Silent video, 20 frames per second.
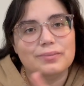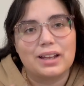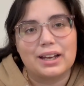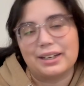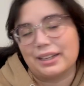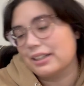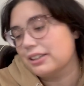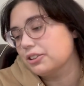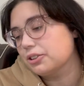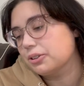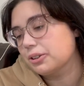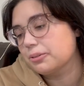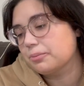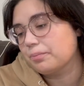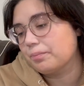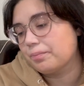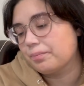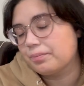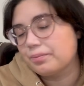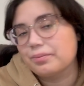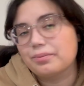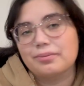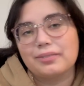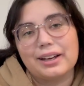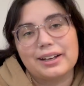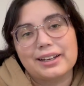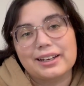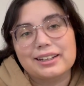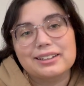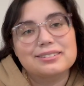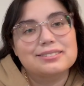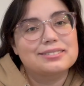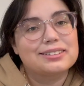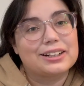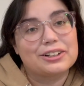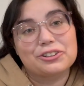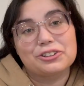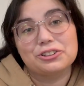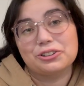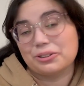I can't do it. I
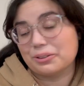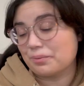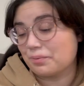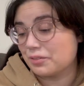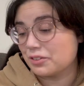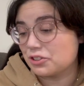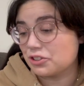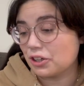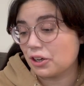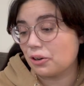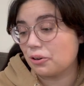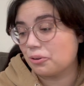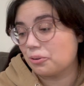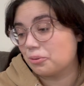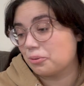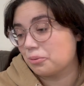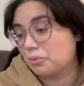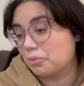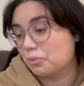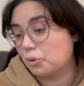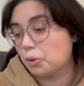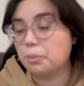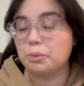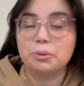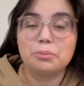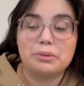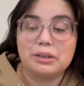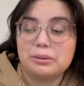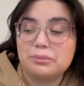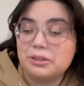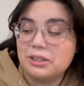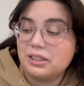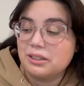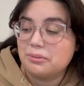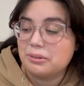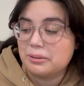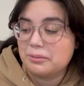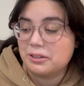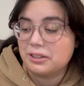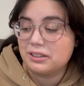couldn't do it. So we'll put
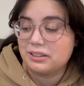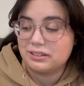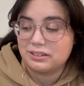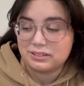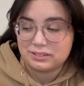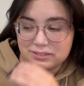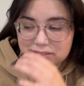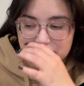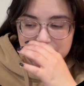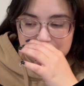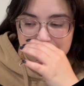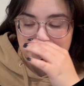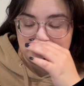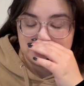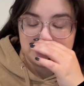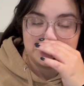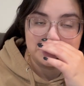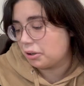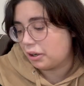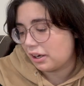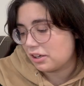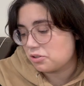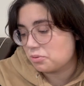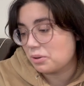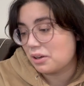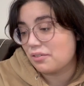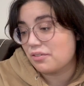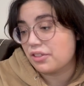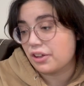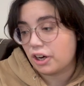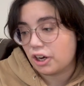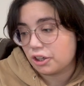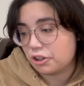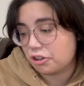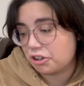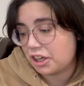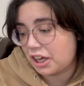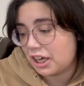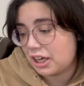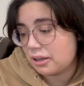maybe not so. Okay, so we have The
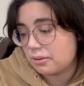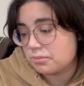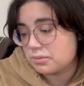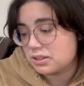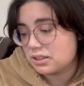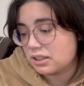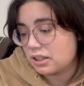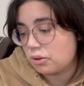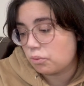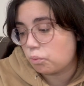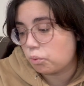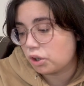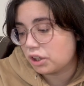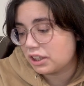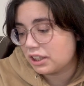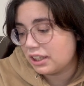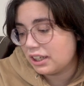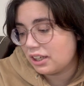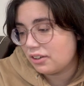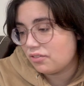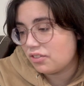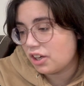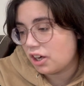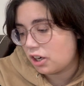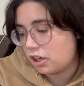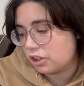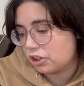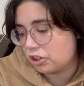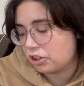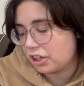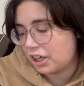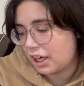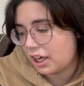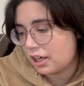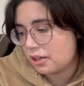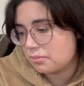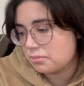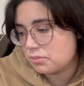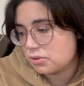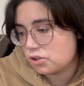Hunger Games. We're gonna give The Hunger
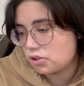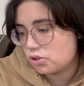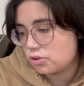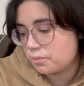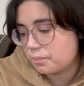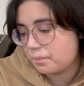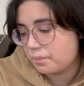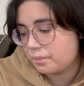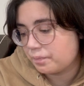Games